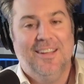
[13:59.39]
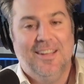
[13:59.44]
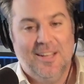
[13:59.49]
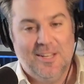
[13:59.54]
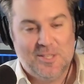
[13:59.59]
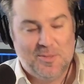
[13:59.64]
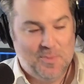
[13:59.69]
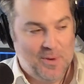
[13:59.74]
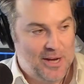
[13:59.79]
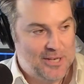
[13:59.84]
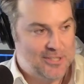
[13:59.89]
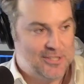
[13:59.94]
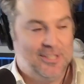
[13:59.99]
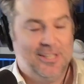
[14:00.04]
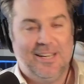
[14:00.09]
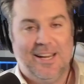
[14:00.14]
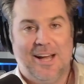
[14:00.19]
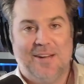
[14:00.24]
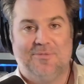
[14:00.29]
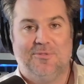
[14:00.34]

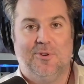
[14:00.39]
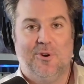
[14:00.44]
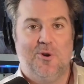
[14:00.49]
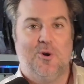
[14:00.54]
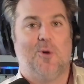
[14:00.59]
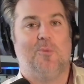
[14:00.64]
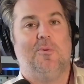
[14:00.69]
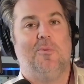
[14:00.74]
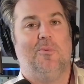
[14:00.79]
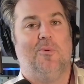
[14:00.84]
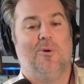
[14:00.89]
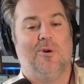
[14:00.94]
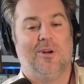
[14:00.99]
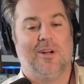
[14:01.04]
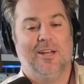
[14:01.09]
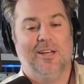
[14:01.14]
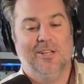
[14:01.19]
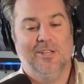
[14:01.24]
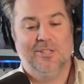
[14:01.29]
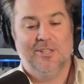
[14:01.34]
especially not for a normal
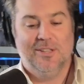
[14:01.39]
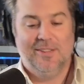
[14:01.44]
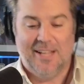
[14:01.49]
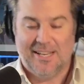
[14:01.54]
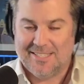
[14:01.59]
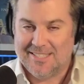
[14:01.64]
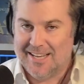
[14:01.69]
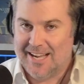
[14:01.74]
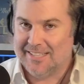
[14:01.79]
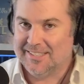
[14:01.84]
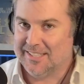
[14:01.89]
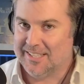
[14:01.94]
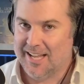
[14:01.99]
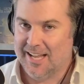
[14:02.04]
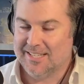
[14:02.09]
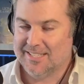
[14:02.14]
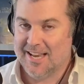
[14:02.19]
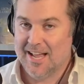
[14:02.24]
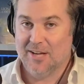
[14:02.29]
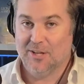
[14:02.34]
mortgage. And that's not the case now.